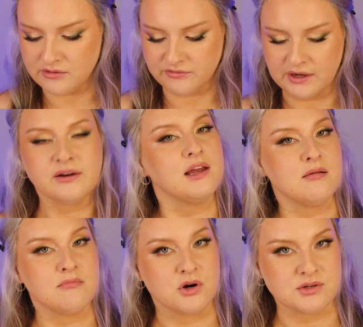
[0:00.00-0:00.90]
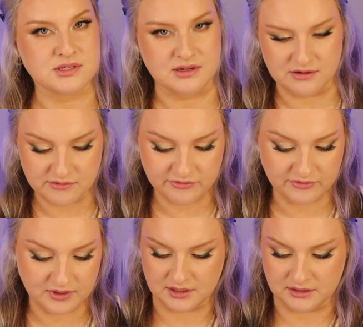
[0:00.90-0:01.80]
very
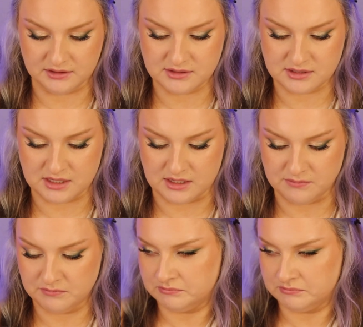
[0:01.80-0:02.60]
immersive. All right, let's see.